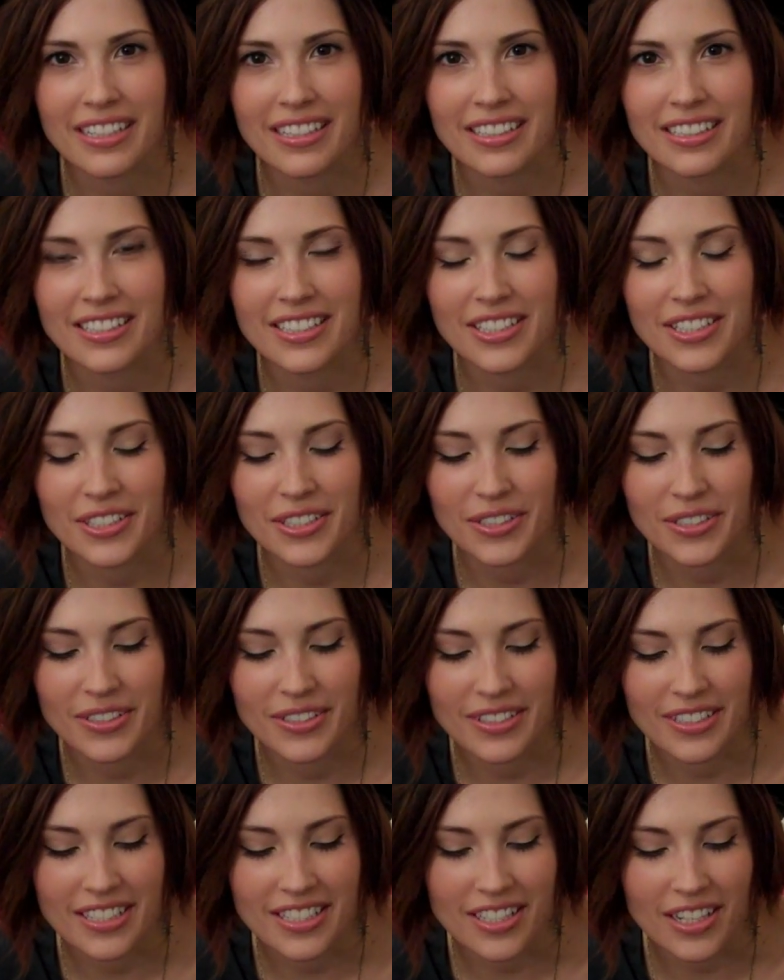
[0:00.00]
here to
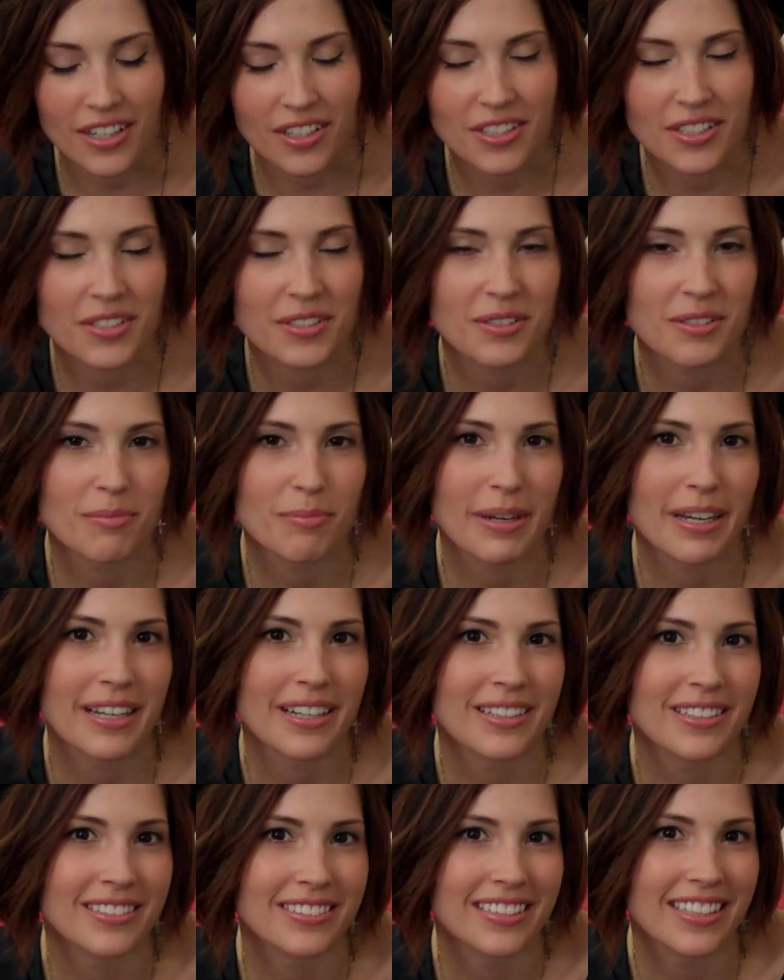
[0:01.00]
talk to you
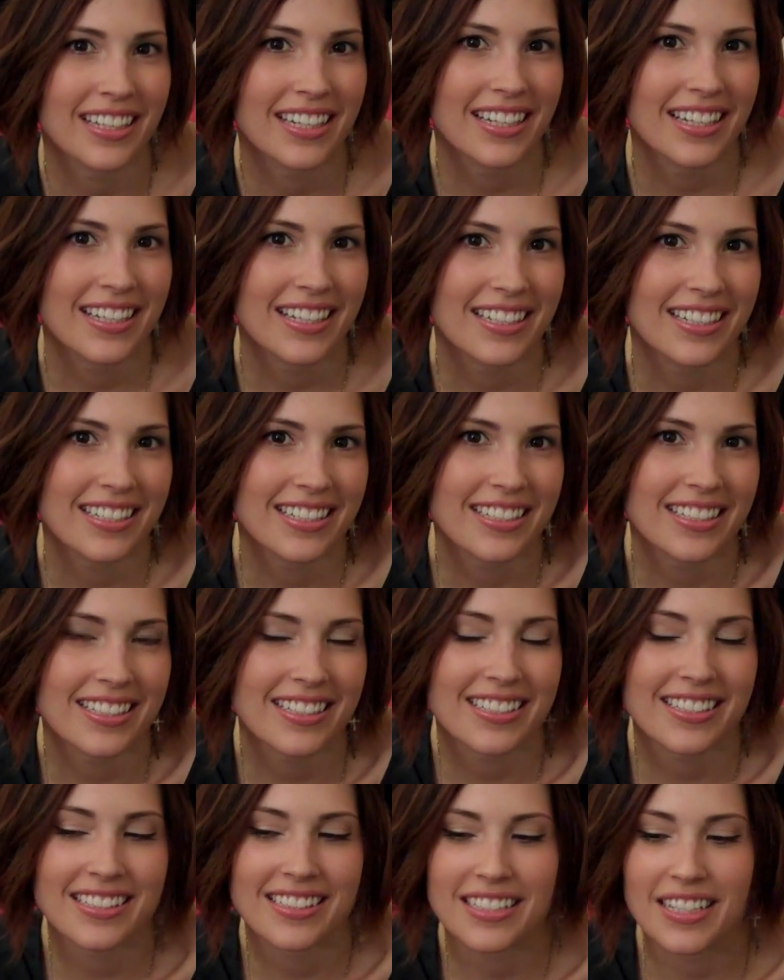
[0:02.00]
about
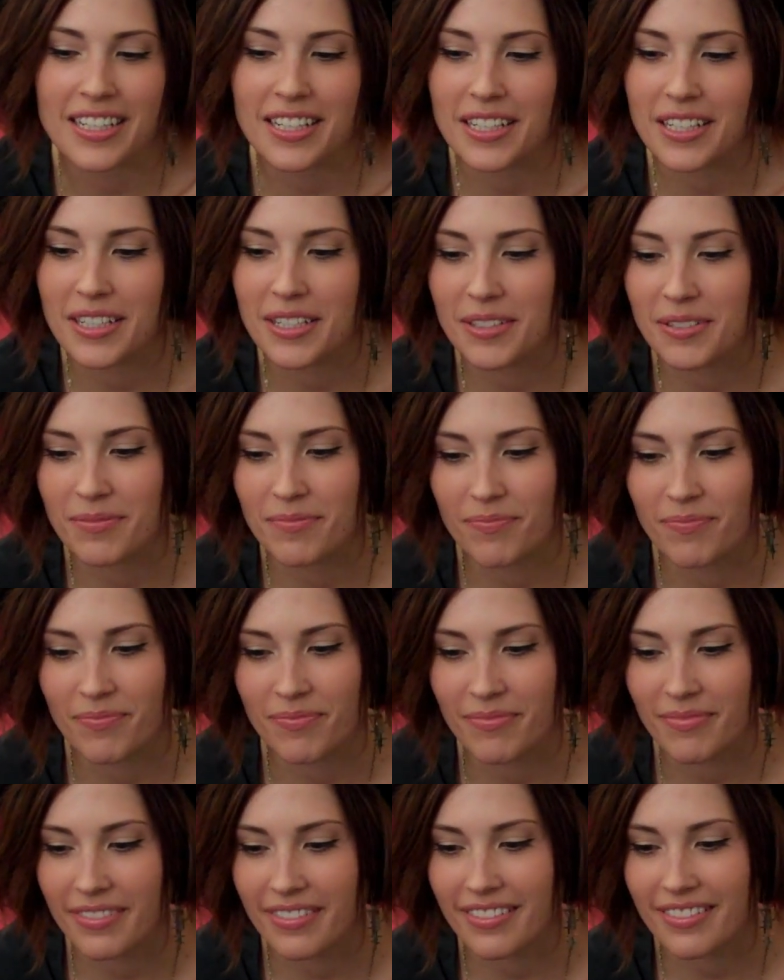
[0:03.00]
some
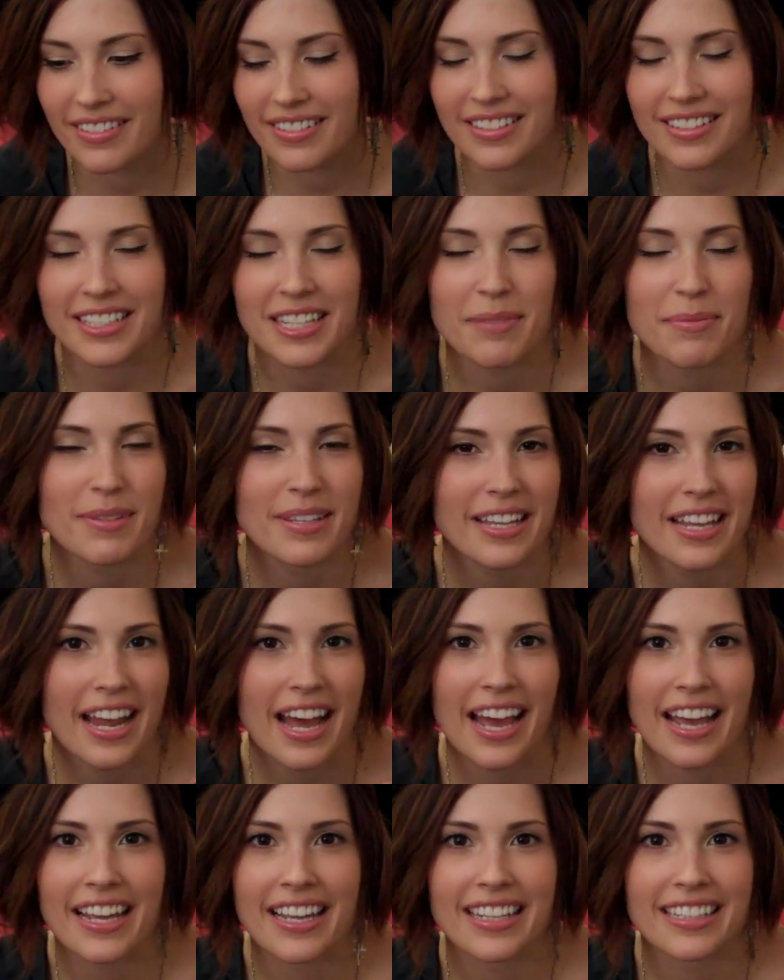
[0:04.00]
tips
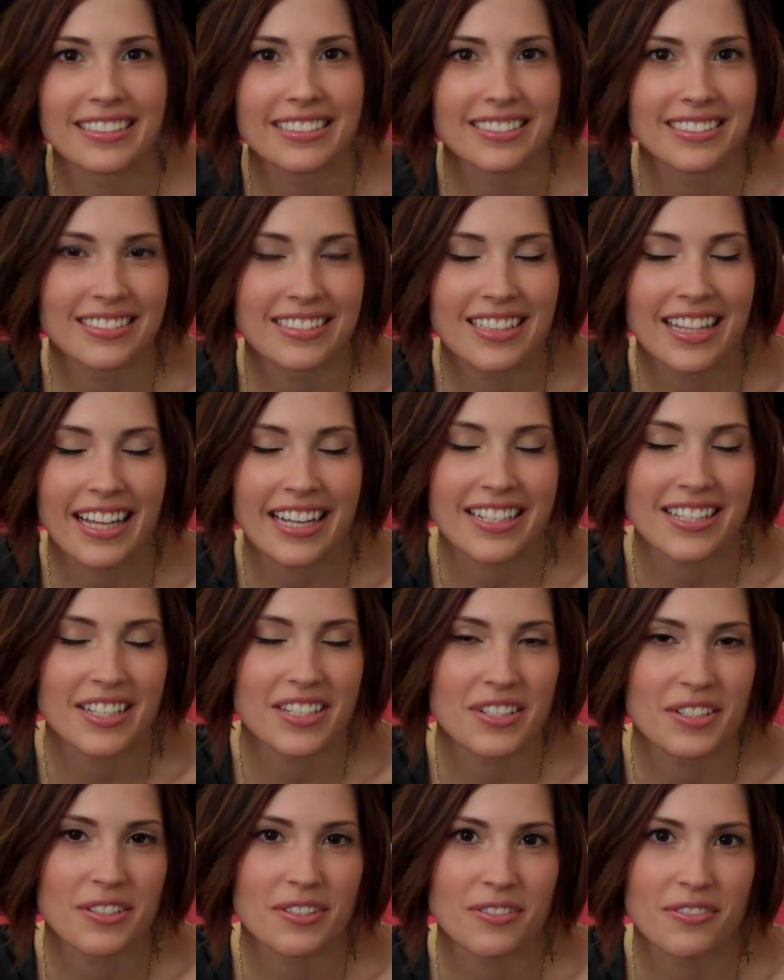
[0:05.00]
that I like to
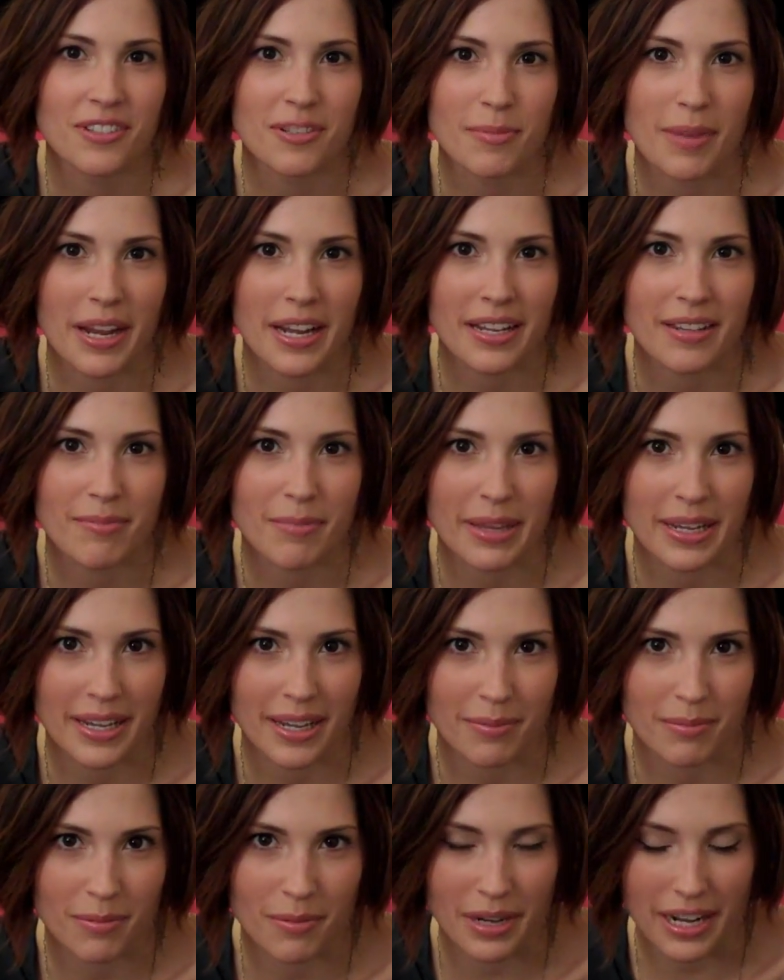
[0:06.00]
do for my
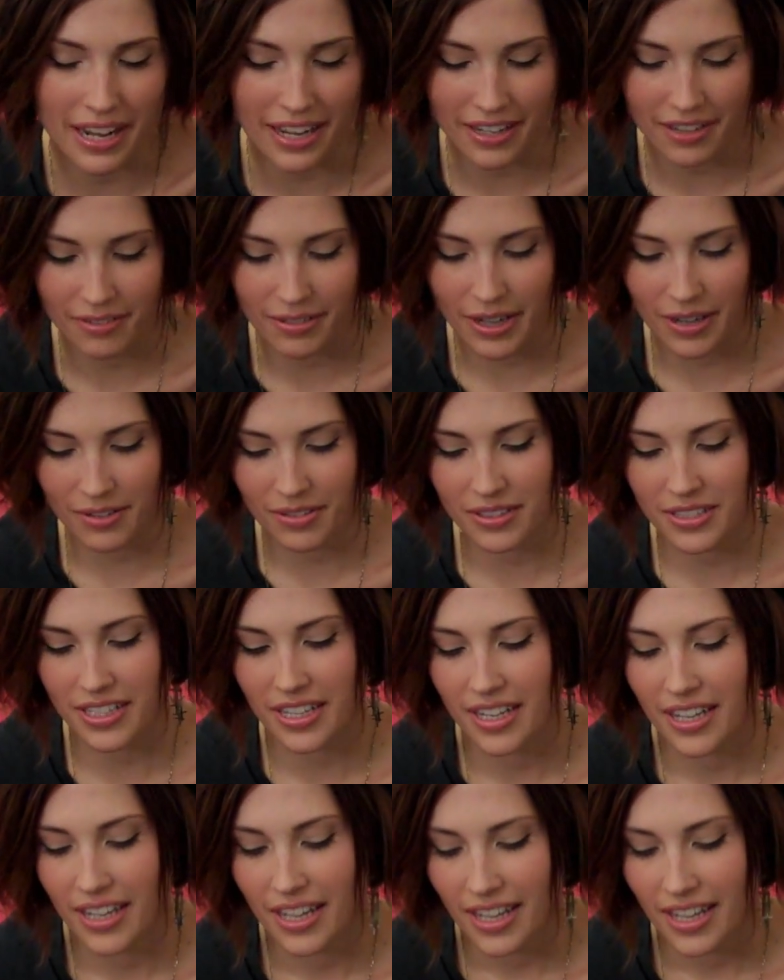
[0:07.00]
makeup when I go out.